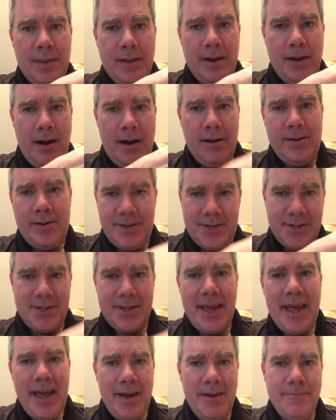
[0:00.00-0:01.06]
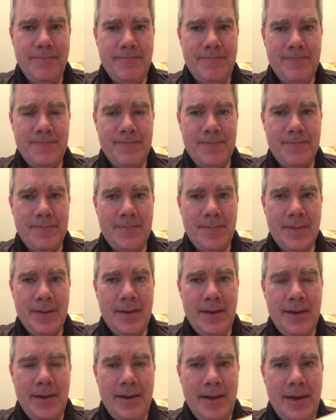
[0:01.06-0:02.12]
are a scam.
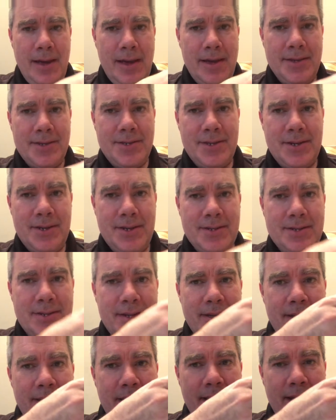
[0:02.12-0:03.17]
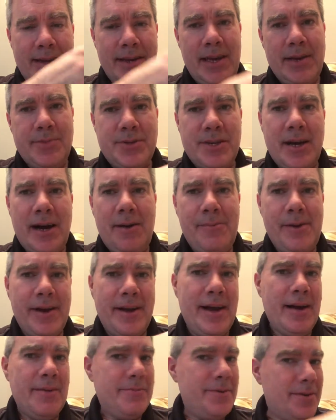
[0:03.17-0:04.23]
It's just, it keeps coming
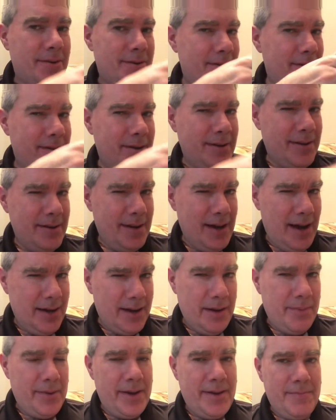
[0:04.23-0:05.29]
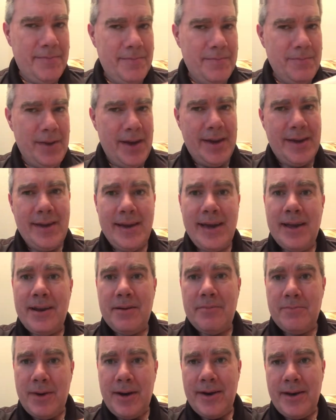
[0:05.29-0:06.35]
up. You're not gonna be making any
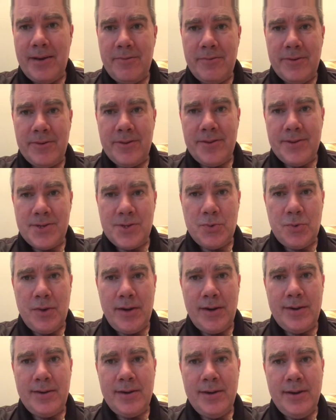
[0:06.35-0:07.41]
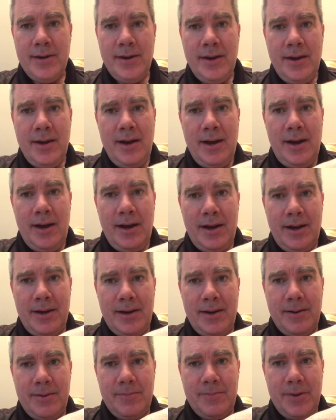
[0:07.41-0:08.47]
money with this one
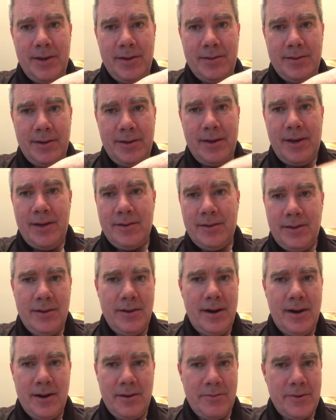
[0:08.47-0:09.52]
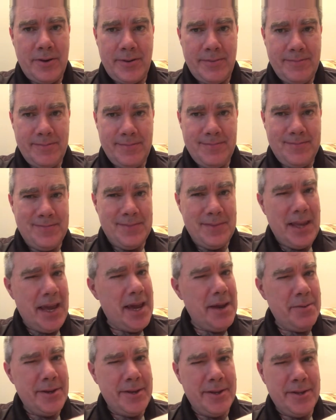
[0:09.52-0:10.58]
in the long run.
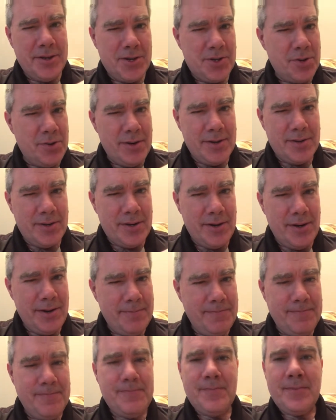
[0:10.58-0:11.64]
Maybe in the short term,